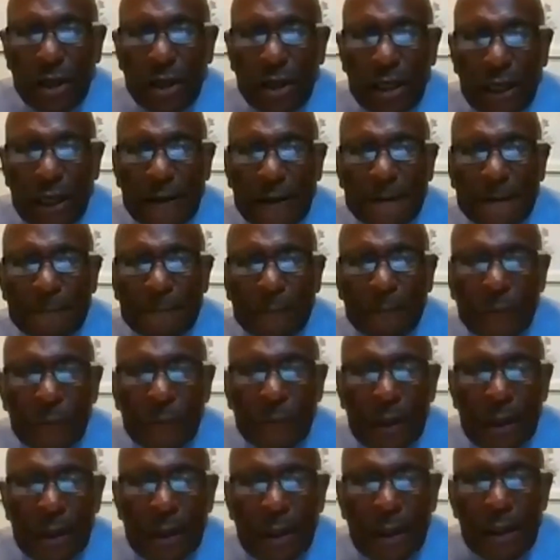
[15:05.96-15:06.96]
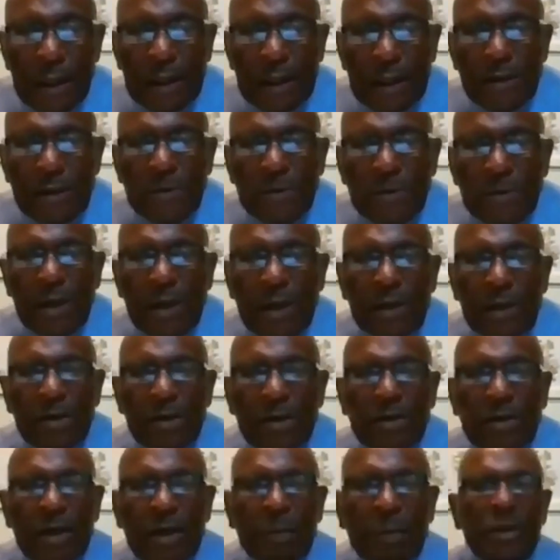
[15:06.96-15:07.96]
or should they look for another?
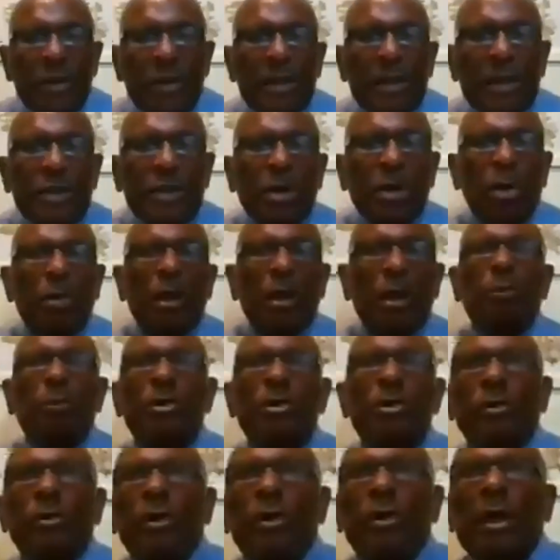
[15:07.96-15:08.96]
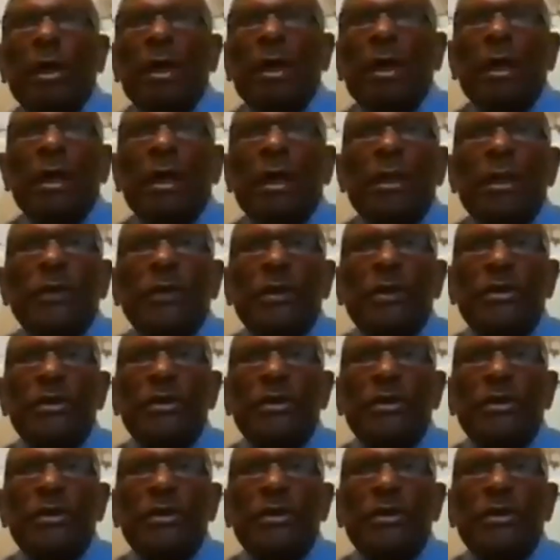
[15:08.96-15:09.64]
Jesus simply just told him, you,